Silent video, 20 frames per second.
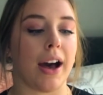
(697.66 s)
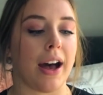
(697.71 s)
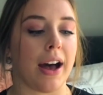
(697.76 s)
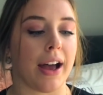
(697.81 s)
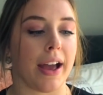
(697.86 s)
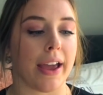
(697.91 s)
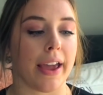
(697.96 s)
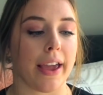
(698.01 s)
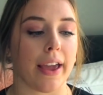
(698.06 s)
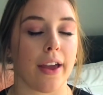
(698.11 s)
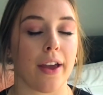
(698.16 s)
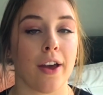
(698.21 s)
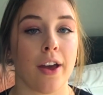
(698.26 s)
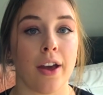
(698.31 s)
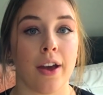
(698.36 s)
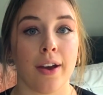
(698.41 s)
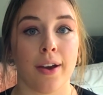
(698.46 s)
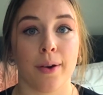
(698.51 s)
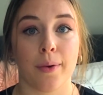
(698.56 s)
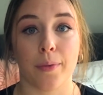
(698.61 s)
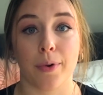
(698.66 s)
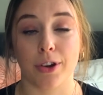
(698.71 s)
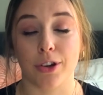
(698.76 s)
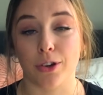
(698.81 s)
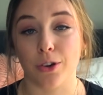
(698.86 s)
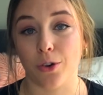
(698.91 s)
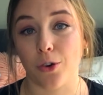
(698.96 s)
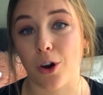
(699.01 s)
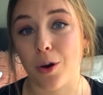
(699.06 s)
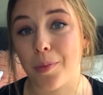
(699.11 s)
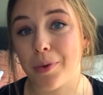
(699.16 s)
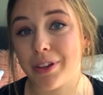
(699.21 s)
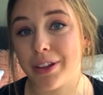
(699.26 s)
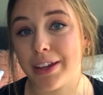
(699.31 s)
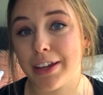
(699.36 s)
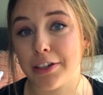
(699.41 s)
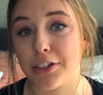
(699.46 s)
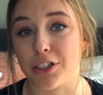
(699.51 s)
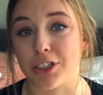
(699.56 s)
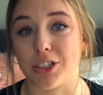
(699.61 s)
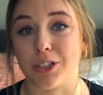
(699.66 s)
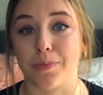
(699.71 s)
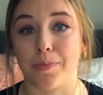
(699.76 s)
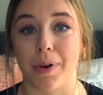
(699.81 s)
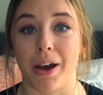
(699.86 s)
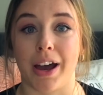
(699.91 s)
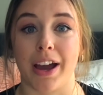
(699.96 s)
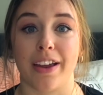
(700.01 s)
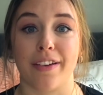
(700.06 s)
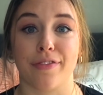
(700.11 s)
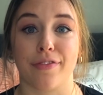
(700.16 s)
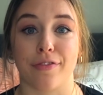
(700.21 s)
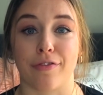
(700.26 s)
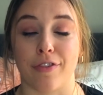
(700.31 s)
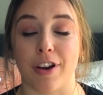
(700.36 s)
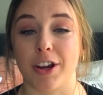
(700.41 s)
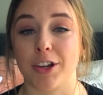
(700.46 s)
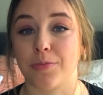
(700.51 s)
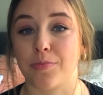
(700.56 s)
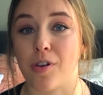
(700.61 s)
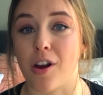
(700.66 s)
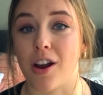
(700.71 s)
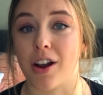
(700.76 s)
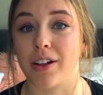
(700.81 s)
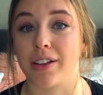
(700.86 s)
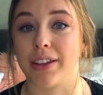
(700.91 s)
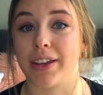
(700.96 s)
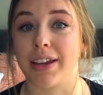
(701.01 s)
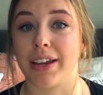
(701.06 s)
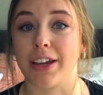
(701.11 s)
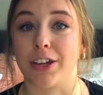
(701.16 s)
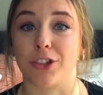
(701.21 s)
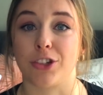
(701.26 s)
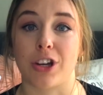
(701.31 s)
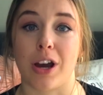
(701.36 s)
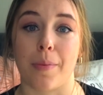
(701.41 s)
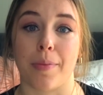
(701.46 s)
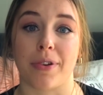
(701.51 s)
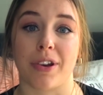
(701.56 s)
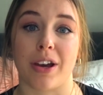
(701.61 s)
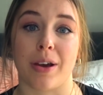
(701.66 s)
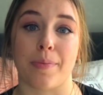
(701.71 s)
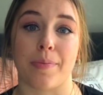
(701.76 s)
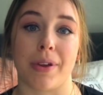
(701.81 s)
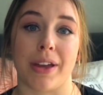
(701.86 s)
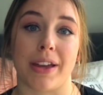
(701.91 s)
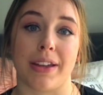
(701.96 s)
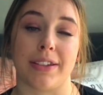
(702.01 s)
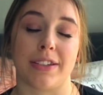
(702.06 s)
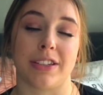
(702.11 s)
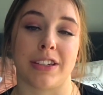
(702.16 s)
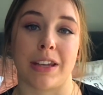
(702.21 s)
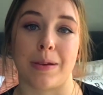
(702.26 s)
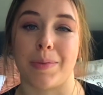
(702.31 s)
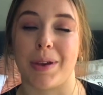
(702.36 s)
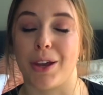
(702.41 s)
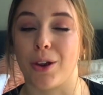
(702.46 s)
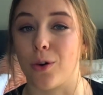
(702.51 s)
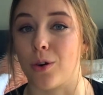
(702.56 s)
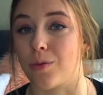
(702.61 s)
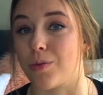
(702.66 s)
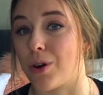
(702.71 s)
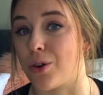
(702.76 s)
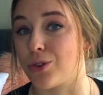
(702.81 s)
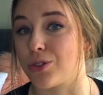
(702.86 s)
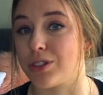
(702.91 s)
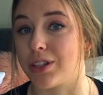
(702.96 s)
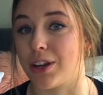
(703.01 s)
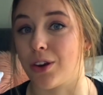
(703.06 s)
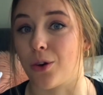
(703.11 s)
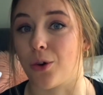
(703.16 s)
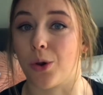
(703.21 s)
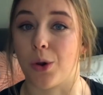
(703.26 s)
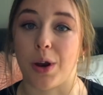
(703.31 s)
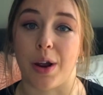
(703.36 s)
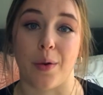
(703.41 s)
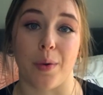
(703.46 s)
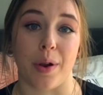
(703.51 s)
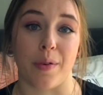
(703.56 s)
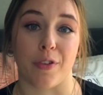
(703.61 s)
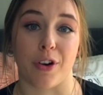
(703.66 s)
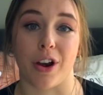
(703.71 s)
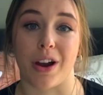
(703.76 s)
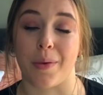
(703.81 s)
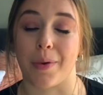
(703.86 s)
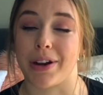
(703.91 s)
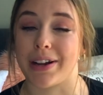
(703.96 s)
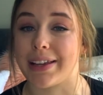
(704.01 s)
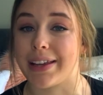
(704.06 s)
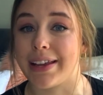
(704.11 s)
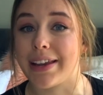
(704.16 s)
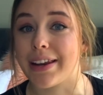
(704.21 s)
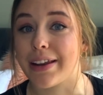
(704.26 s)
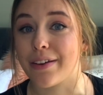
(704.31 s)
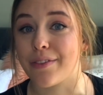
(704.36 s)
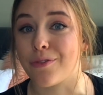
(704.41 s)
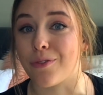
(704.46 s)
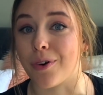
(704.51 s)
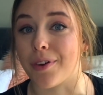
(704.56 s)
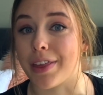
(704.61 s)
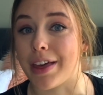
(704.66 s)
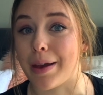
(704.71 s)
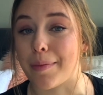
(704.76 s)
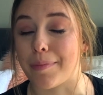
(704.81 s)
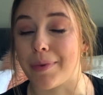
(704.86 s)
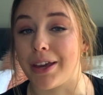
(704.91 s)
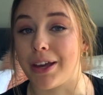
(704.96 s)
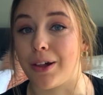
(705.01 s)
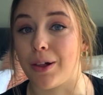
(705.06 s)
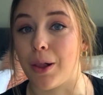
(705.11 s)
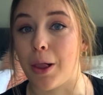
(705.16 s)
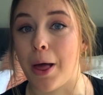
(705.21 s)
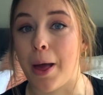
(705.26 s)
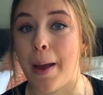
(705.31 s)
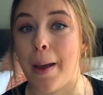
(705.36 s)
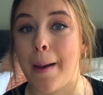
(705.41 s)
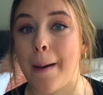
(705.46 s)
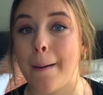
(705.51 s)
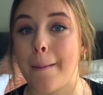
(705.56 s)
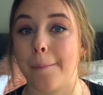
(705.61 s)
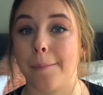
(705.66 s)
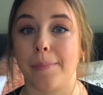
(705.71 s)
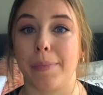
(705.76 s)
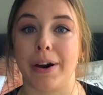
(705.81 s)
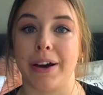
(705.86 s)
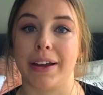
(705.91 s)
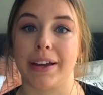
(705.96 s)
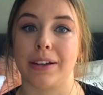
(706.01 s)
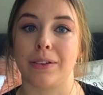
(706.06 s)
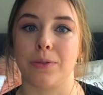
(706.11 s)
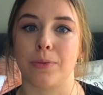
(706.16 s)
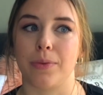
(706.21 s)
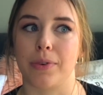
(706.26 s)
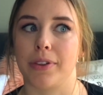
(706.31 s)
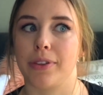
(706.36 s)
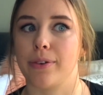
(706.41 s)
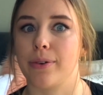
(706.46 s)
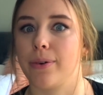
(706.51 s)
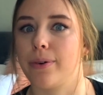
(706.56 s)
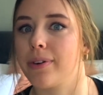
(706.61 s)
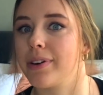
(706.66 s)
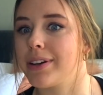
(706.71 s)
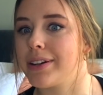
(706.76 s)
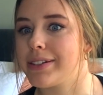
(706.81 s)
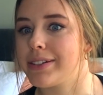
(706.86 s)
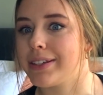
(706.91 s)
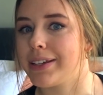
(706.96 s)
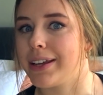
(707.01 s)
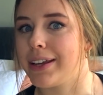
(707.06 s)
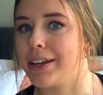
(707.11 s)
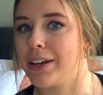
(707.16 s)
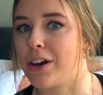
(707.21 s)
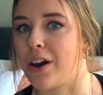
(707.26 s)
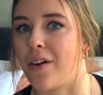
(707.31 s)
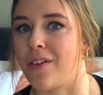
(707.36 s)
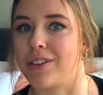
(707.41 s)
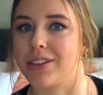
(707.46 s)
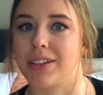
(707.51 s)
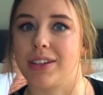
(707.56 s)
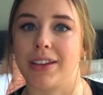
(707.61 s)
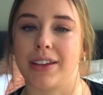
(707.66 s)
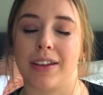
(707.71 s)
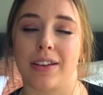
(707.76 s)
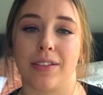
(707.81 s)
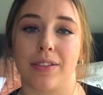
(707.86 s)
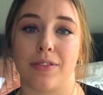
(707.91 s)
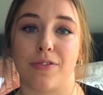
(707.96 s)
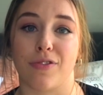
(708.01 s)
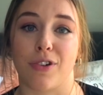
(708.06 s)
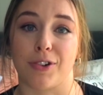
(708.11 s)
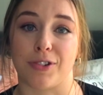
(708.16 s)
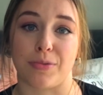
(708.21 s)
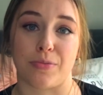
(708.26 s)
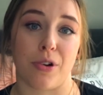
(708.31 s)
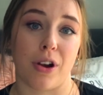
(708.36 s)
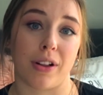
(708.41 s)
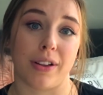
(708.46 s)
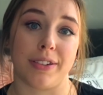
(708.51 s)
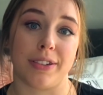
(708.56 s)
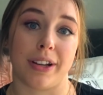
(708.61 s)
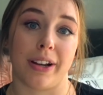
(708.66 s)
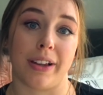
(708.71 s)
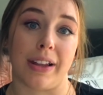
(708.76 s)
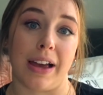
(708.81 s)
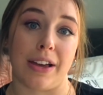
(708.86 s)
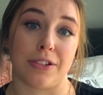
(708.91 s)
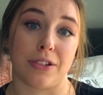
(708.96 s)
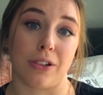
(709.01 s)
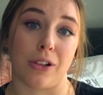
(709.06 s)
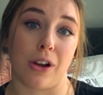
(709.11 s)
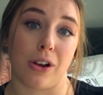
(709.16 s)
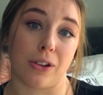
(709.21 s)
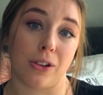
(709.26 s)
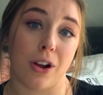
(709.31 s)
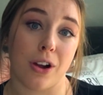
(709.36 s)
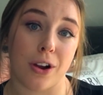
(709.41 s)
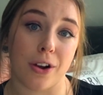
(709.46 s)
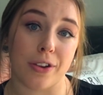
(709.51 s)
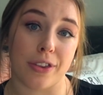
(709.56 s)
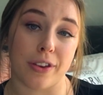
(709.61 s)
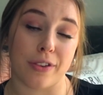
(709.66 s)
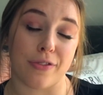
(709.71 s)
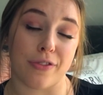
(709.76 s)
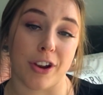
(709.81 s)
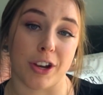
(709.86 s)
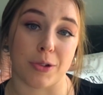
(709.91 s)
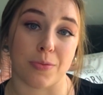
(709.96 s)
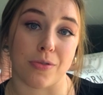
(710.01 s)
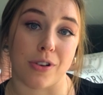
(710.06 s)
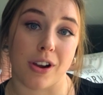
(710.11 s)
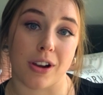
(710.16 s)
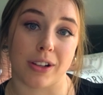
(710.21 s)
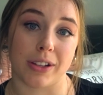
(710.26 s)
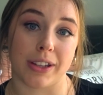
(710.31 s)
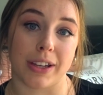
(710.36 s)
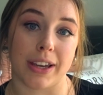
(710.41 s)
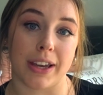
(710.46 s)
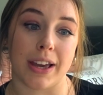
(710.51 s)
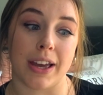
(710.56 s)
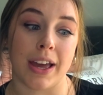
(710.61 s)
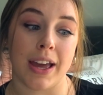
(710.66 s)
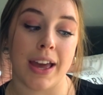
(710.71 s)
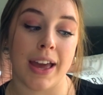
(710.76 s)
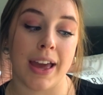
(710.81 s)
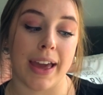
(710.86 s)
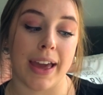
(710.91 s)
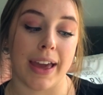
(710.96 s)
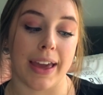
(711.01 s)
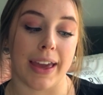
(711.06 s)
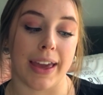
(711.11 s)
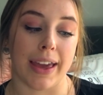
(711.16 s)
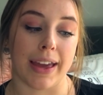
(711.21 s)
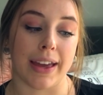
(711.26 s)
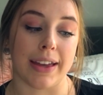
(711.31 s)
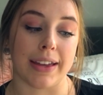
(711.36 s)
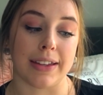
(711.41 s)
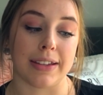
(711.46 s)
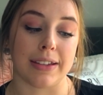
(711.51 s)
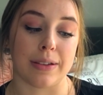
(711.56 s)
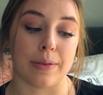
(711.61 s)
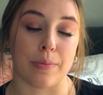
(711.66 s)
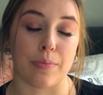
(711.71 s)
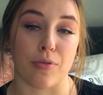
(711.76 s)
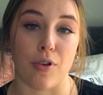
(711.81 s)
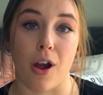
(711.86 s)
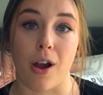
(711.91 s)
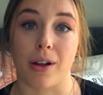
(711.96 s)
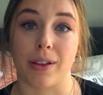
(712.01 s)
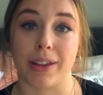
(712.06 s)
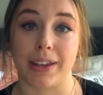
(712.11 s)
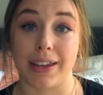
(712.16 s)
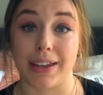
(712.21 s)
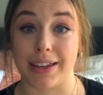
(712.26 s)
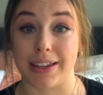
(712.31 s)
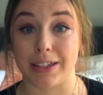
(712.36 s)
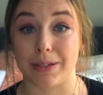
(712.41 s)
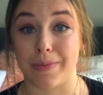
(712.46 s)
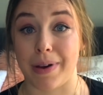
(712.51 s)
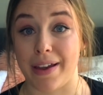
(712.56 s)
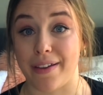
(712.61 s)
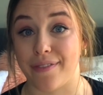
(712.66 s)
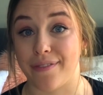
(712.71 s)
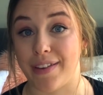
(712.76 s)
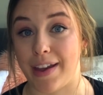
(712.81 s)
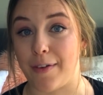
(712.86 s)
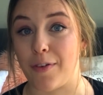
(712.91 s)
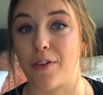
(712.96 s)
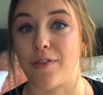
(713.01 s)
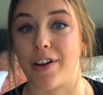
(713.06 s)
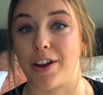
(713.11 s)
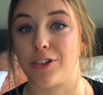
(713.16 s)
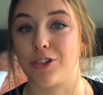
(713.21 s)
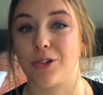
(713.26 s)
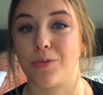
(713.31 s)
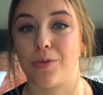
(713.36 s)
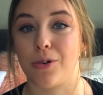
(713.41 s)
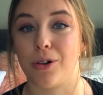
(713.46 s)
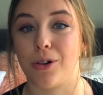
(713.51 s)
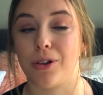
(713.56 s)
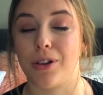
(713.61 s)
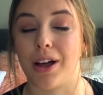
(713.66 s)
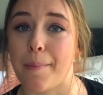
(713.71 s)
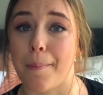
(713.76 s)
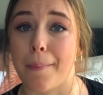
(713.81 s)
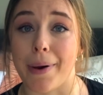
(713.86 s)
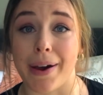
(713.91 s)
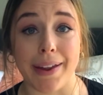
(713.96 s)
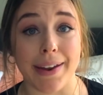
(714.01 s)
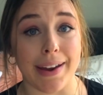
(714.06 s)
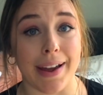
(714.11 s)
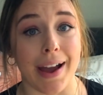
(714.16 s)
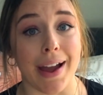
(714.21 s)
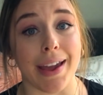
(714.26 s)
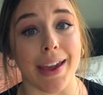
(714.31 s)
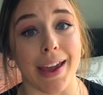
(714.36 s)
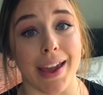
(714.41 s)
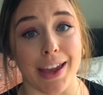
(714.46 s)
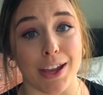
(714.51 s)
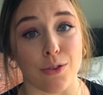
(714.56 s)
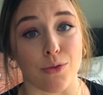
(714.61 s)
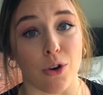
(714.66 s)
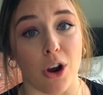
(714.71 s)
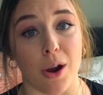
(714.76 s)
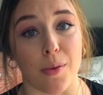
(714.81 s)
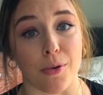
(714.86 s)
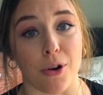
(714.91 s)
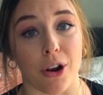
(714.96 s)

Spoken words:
I would normally just buy fresh broccoli and chop it up and steam it or roast it or however I want to eat it for that meal. But with quarantine, obviously frozen broccoli is going to last a lot longer than fresh broccoli, and broccoli is my favorite vegetable, but I hate raw